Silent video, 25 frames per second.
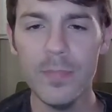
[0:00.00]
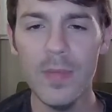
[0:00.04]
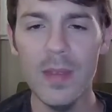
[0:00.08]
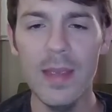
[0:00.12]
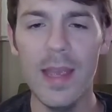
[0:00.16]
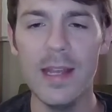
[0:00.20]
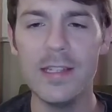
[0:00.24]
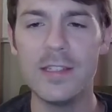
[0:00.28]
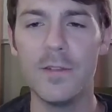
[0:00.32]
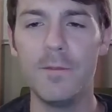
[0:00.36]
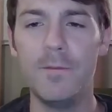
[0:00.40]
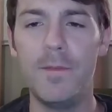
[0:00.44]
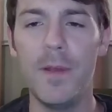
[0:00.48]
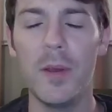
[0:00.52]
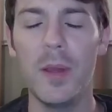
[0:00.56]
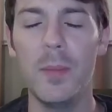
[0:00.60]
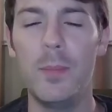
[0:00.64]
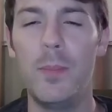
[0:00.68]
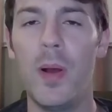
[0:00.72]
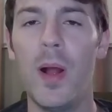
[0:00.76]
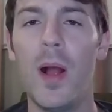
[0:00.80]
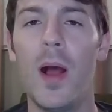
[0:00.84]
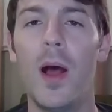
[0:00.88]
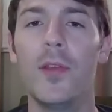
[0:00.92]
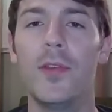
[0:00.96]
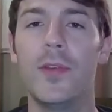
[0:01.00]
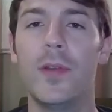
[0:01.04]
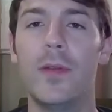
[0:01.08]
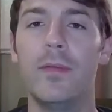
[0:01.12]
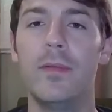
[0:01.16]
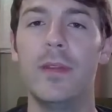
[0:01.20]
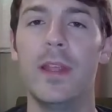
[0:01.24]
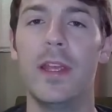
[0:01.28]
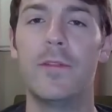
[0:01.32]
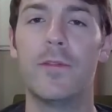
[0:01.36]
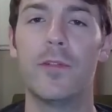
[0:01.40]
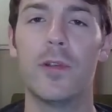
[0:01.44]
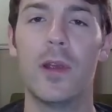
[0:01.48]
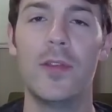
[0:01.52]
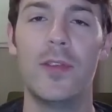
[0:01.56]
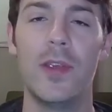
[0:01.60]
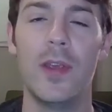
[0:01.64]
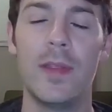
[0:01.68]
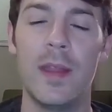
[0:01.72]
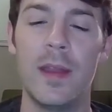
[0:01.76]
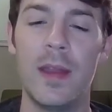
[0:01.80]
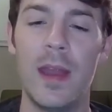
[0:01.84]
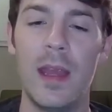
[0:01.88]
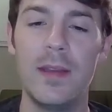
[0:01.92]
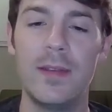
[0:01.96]
it's a very positive lead for us.
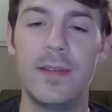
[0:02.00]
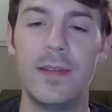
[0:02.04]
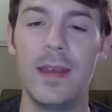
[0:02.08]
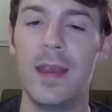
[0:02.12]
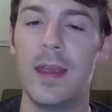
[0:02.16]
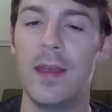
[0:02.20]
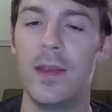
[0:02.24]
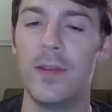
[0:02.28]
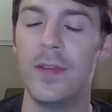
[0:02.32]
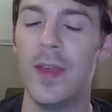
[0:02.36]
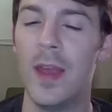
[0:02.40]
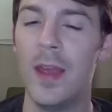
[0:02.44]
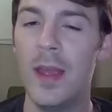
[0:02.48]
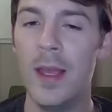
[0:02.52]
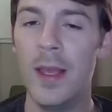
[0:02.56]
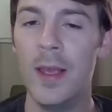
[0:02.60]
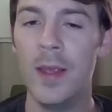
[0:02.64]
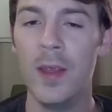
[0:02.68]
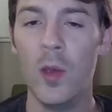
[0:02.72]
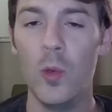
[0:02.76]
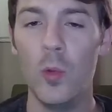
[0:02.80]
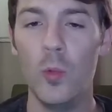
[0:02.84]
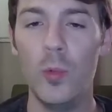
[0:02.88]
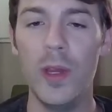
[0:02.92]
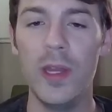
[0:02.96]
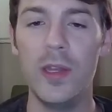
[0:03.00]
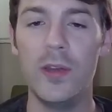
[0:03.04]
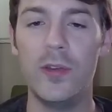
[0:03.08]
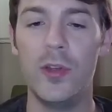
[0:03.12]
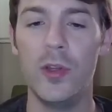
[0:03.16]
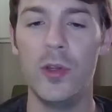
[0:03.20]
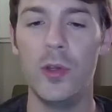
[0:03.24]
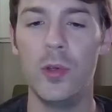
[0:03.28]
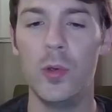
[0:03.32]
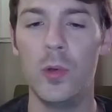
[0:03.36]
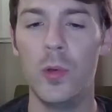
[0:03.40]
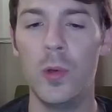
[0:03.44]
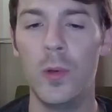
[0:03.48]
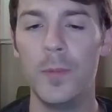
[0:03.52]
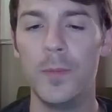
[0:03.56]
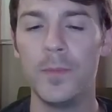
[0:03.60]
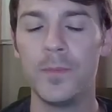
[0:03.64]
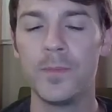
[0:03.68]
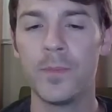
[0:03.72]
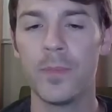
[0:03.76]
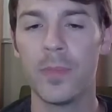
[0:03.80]
And the nice thing is, we do,